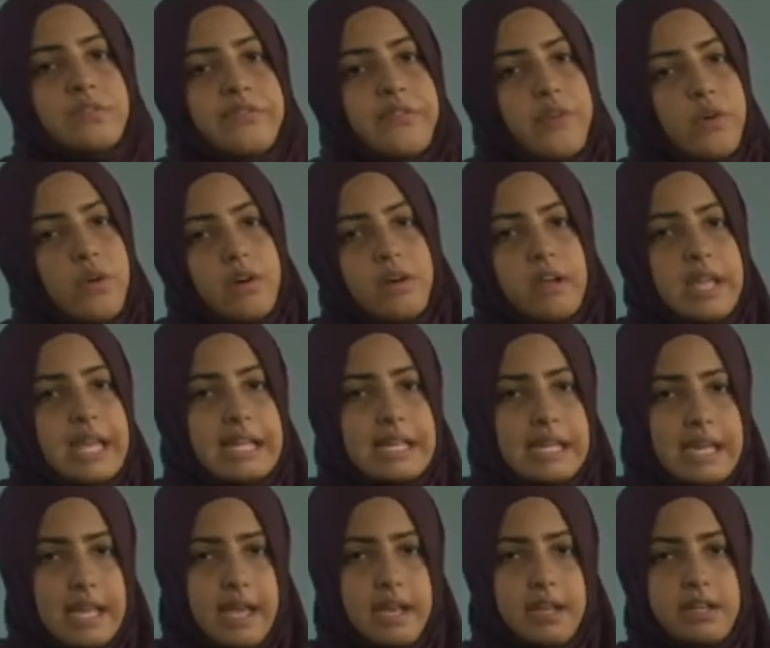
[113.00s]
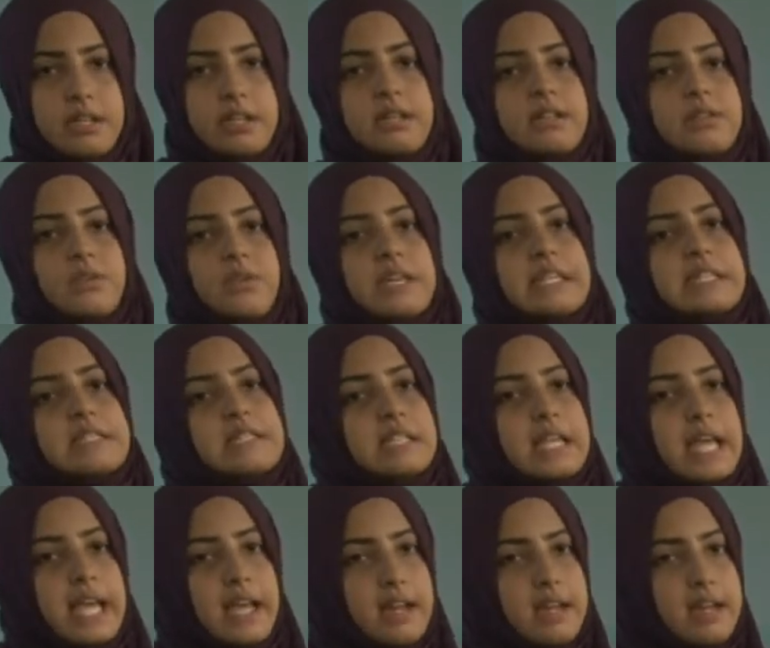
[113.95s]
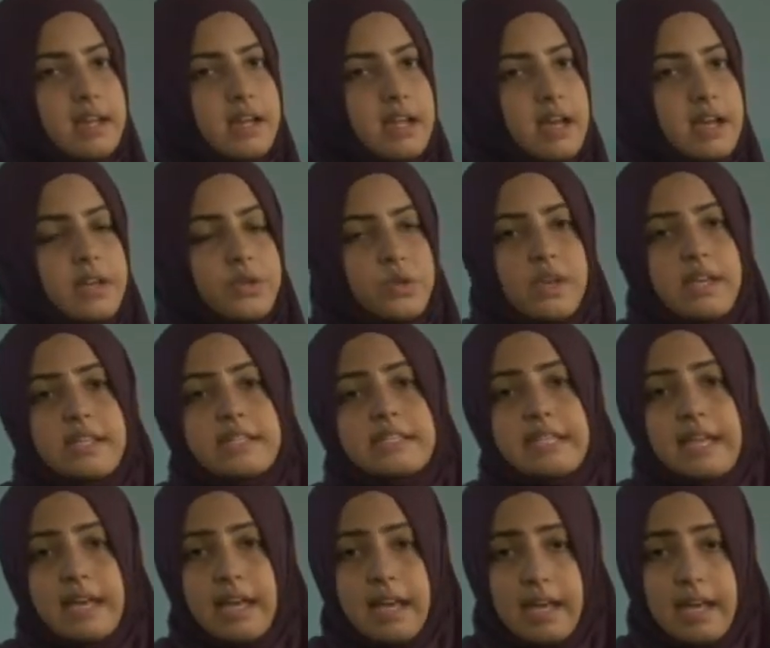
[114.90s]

for indeed, you can say inna, you can say